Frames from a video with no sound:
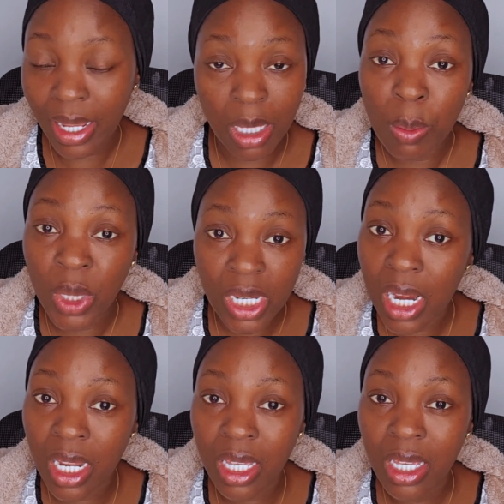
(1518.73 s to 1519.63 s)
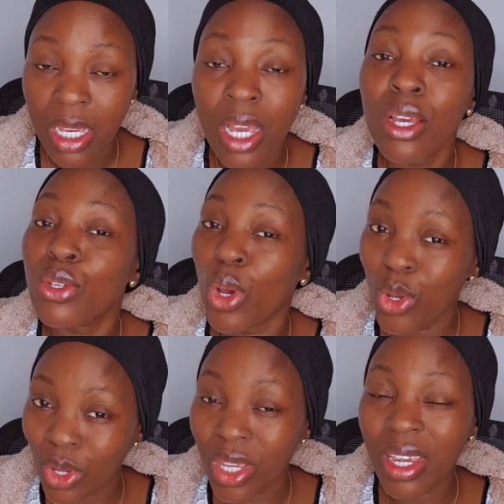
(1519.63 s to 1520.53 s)
like immediately.
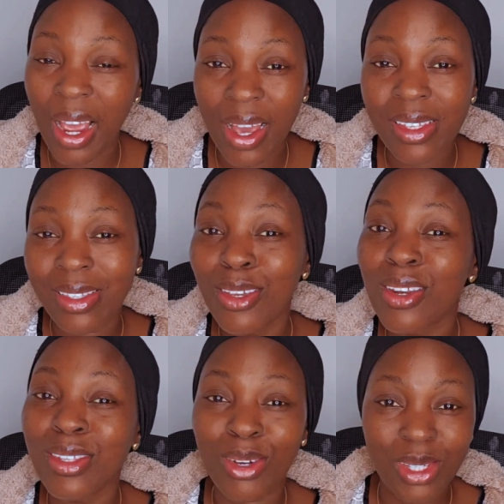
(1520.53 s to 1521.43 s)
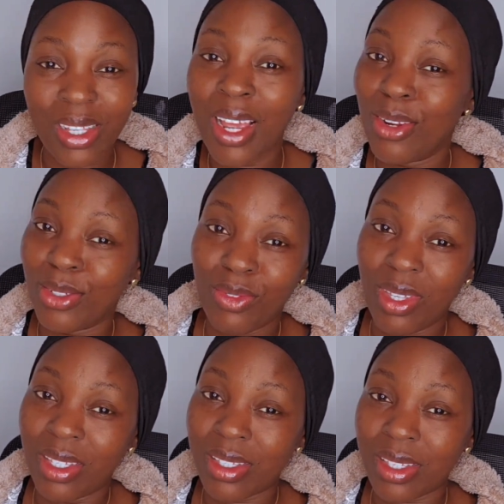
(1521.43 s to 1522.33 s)
So you guys, you need to consider a lot
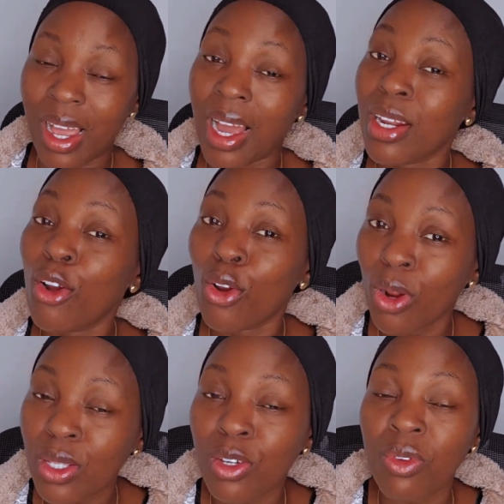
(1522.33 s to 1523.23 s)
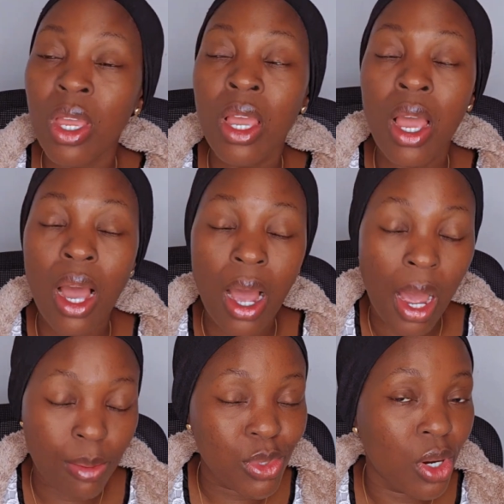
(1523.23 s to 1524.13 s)
of things. And a lot of,
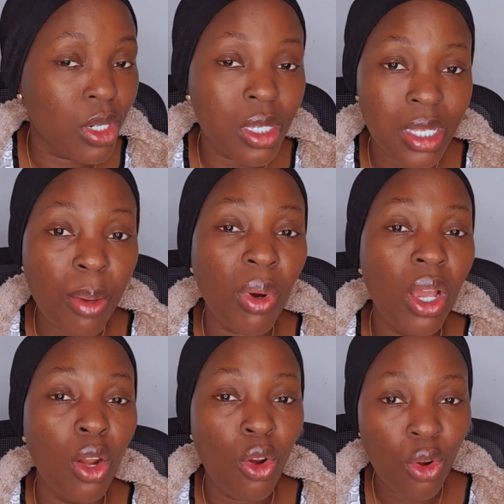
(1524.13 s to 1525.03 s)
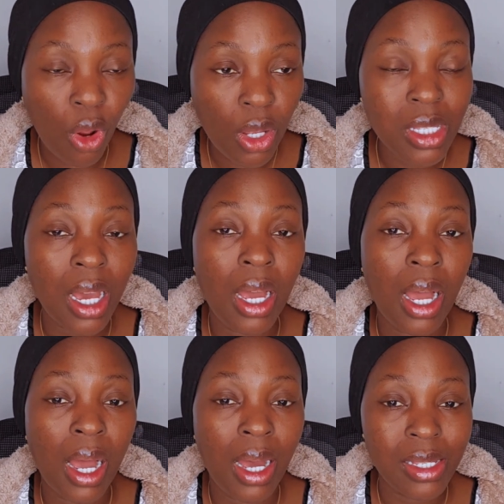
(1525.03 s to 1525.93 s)
I'm sorry to say, but a lot
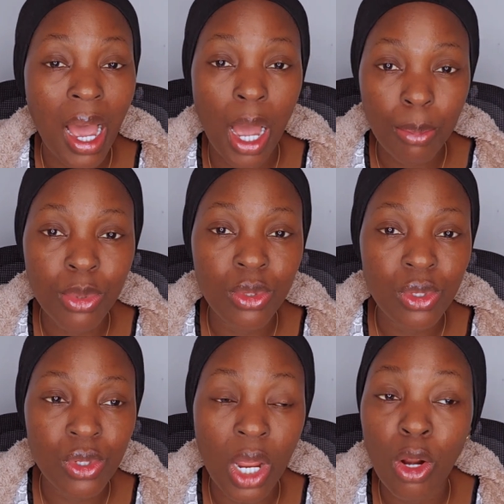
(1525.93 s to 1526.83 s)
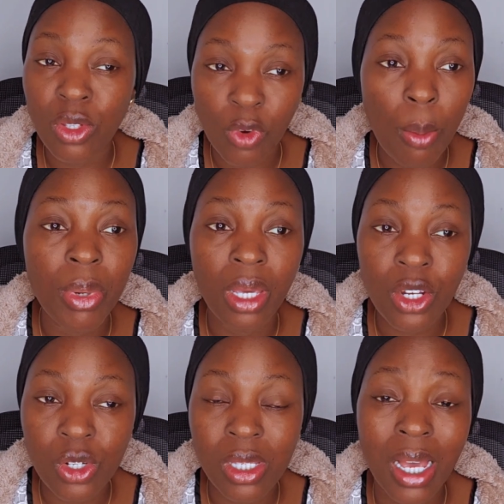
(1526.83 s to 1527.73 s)
has happened. A lot of
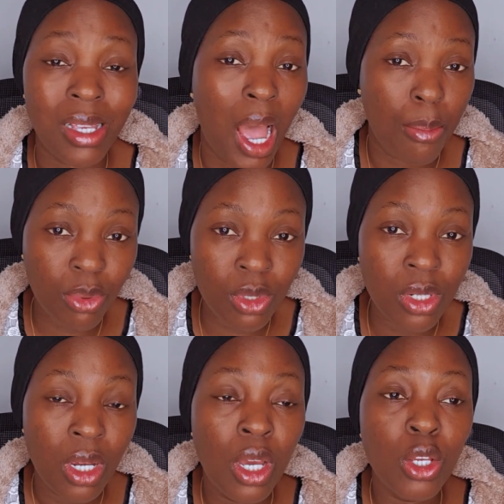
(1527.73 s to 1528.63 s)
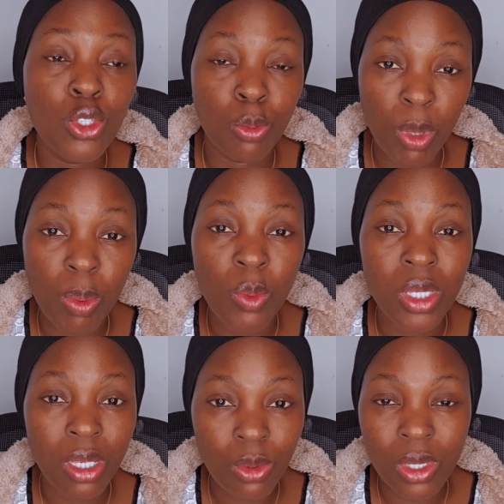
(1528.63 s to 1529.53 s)
complications has happened to
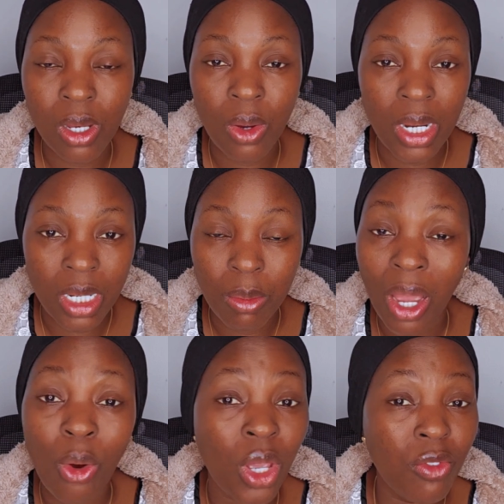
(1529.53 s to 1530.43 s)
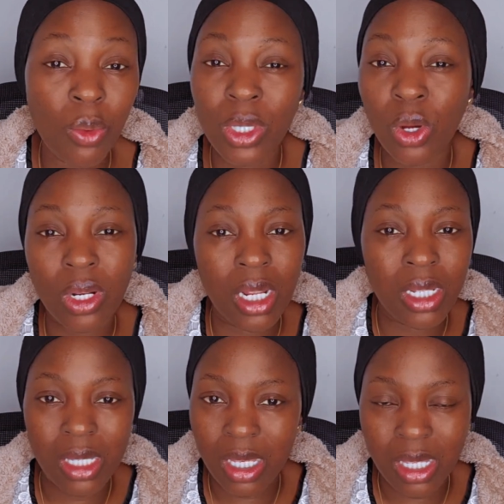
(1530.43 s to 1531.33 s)
people with sickle cell anemia or even with
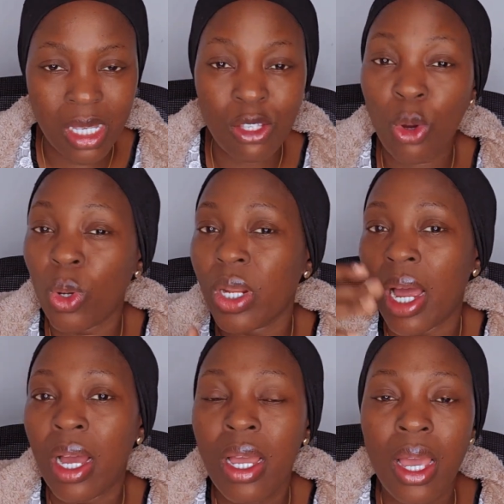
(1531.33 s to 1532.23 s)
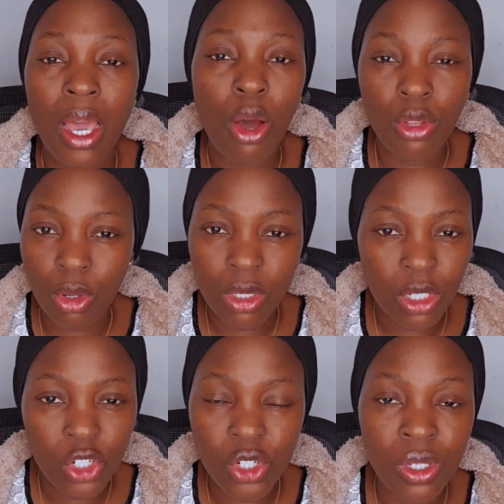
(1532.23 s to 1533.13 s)
other diseases or other health
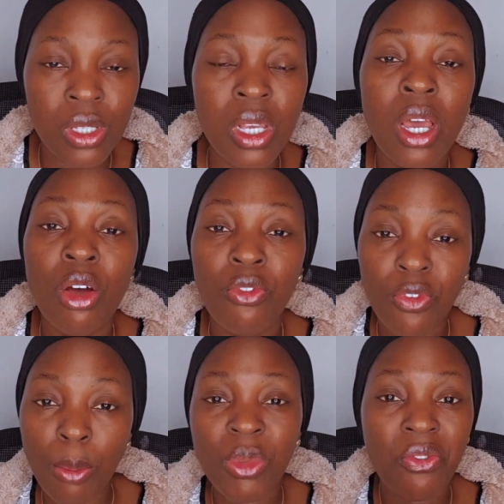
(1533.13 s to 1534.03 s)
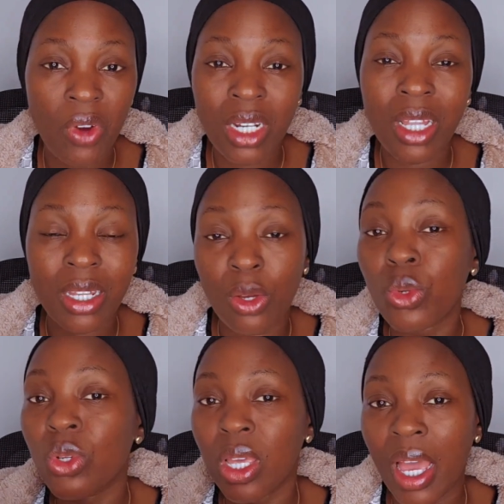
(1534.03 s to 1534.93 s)
conditions from the fact that
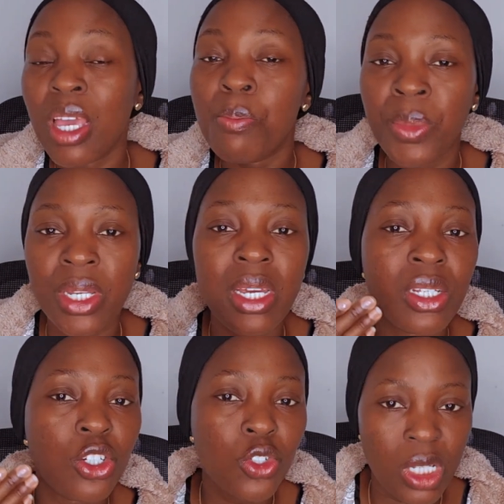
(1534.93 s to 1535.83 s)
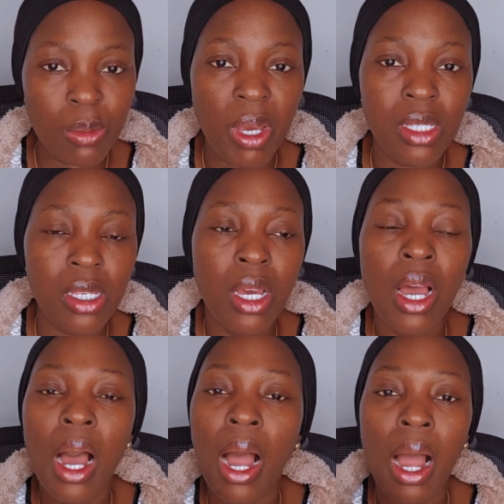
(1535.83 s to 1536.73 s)
they couldn't get immediate treatment.
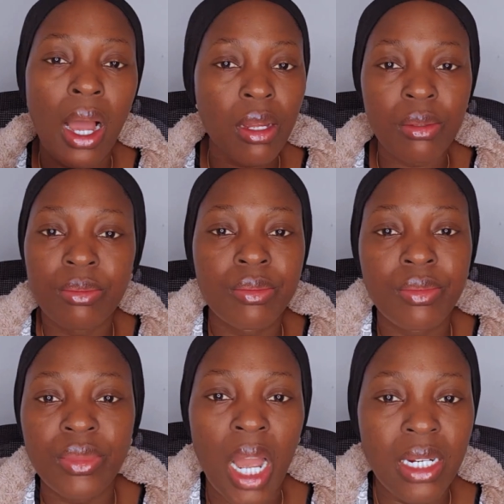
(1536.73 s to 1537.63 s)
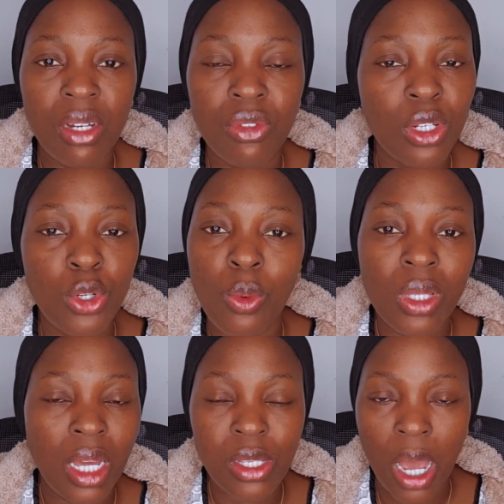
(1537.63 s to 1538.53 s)
I definitely
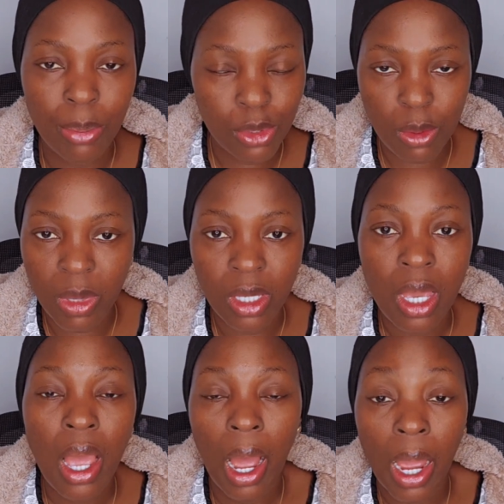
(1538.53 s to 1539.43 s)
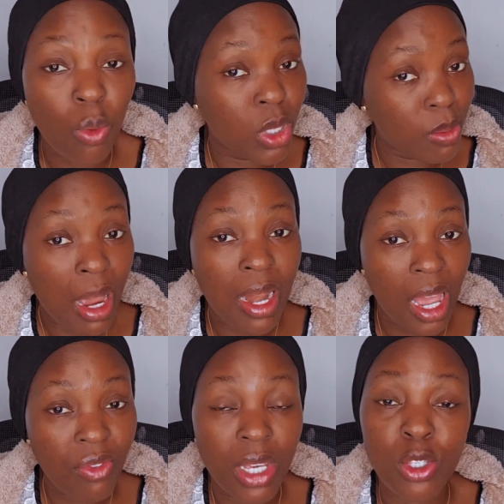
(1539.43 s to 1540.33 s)
don't want that to happen to me. I want my
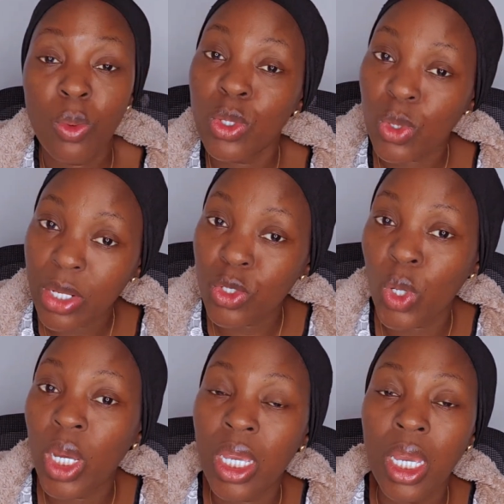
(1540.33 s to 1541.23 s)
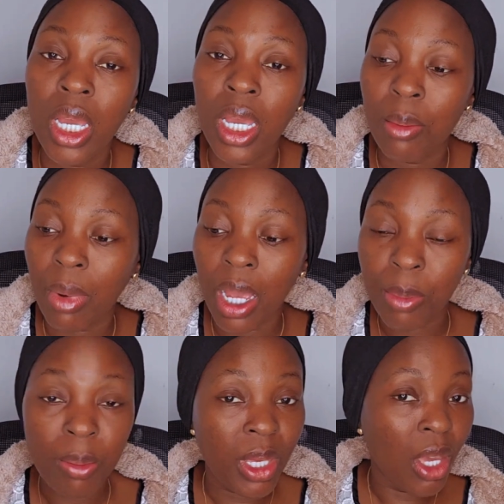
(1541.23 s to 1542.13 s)
life. I still want to enjoy
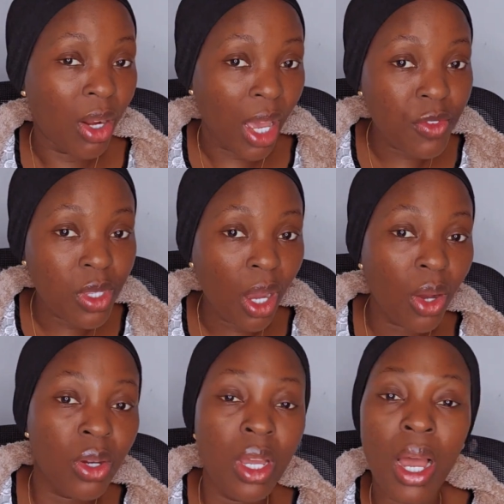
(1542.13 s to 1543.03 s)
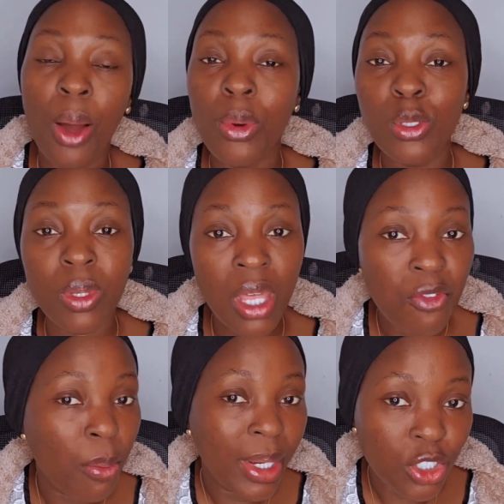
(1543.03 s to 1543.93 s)
my baby girl lifestyle. I want to be
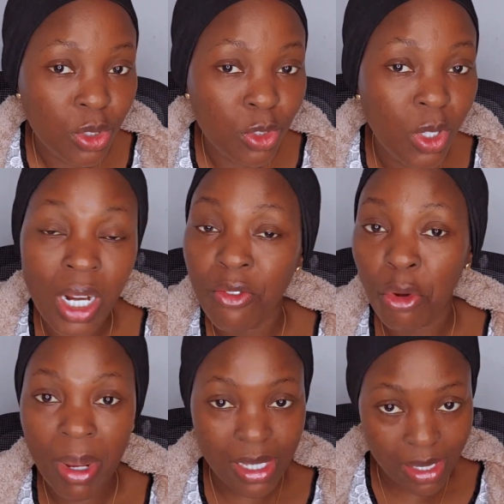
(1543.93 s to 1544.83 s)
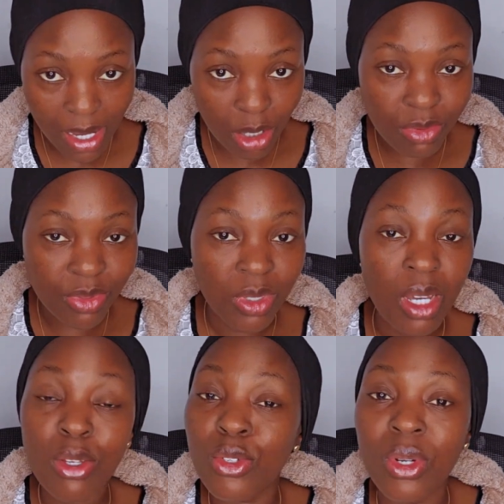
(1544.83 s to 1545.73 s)
there for my children and for
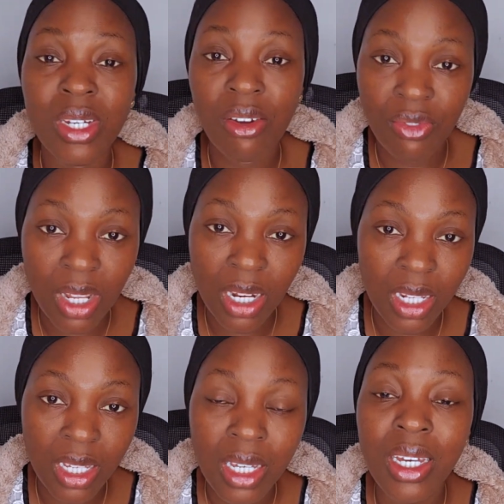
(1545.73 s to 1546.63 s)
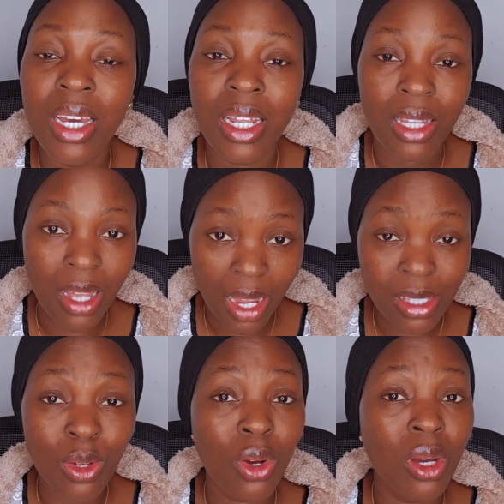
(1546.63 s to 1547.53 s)
myself. So definitely
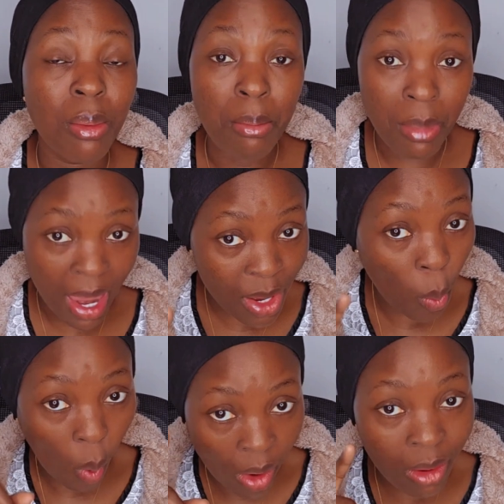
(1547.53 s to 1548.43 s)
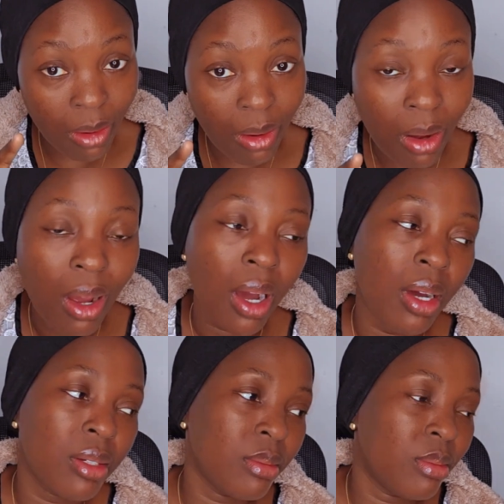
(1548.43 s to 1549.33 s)
that main one
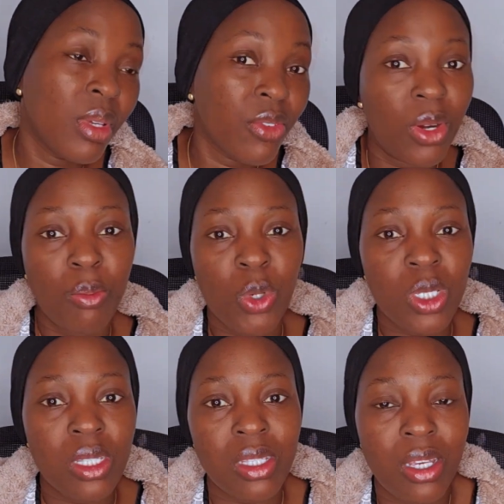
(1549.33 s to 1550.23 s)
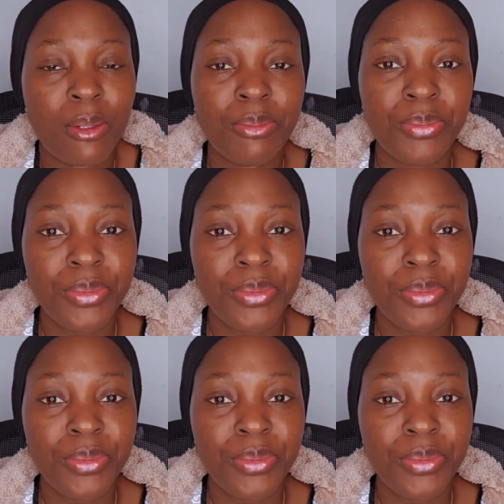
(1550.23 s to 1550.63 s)
is very important.